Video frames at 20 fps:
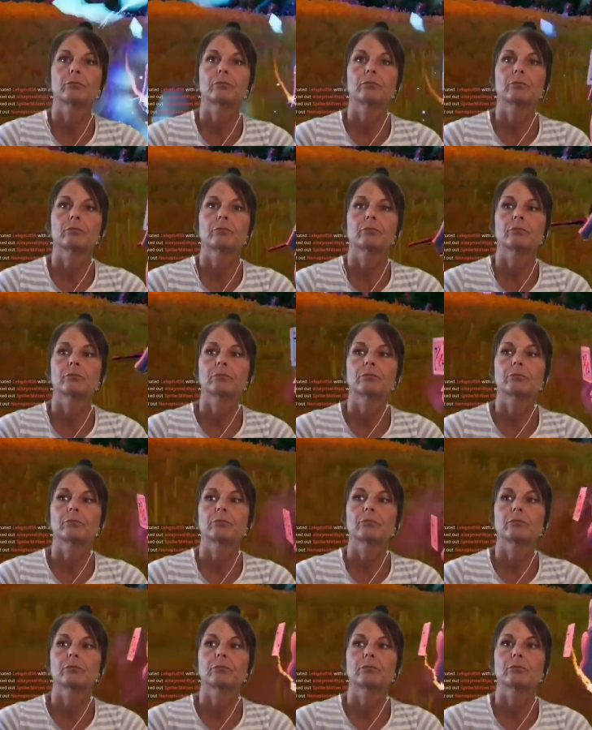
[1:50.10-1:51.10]

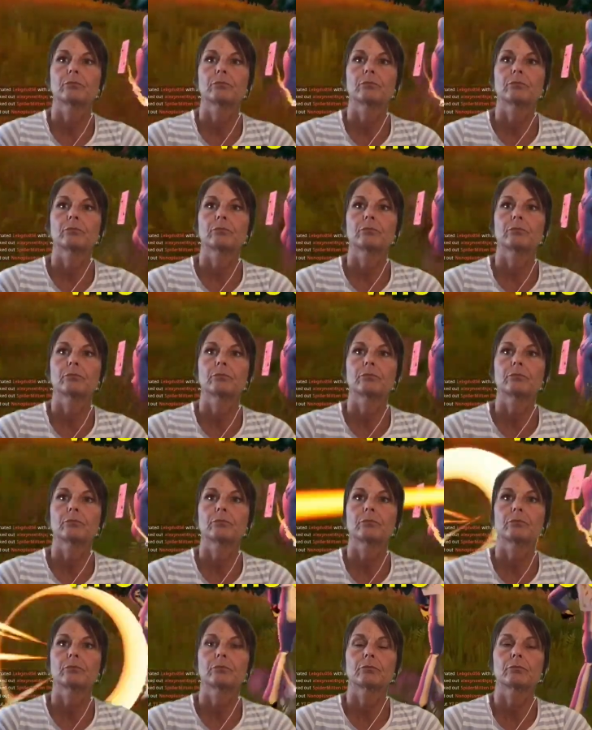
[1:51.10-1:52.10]

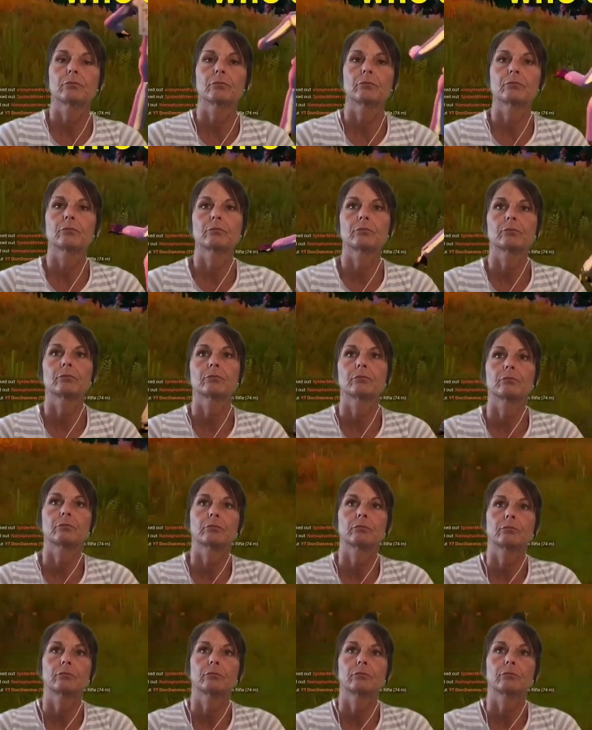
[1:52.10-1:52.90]
Nobody speaks.